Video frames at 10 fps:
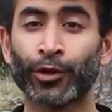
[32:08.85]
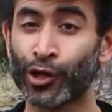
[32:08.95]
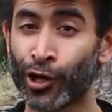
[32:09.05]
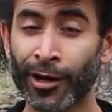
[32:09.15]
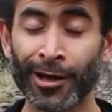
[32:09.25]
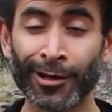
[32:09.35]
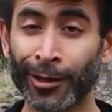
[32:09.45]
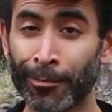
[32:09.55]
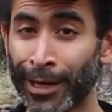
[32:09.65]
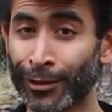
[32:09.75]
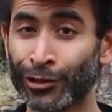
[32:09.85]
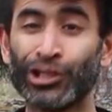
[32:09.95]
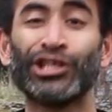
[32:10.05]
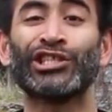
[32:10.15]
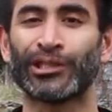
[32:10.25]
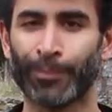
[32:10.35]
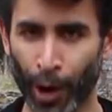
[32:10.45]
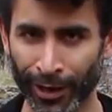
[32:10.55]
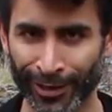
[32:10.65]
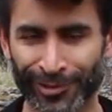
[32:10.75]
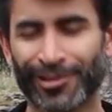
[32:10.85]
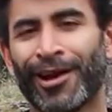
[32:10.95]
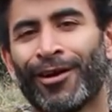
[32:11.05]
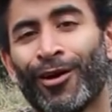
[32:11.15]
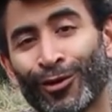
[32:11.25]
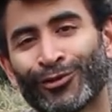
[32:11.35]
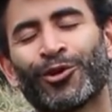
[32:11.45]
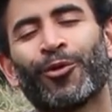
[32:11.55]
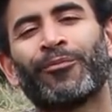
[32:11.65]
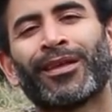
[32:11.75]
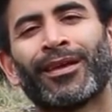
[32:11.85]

Your the male G spot is there also.